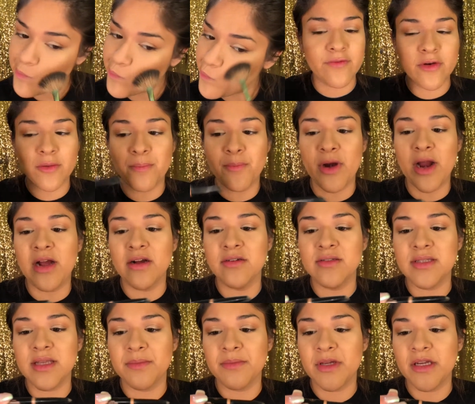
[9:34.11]
For
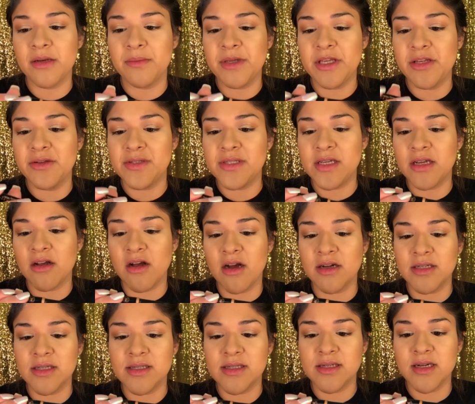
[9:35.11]
brows, I'm gonna be using
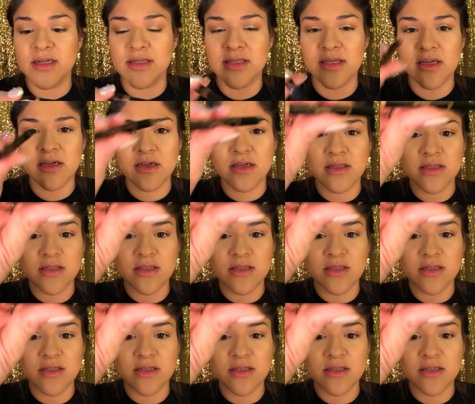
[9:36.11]
Anastasia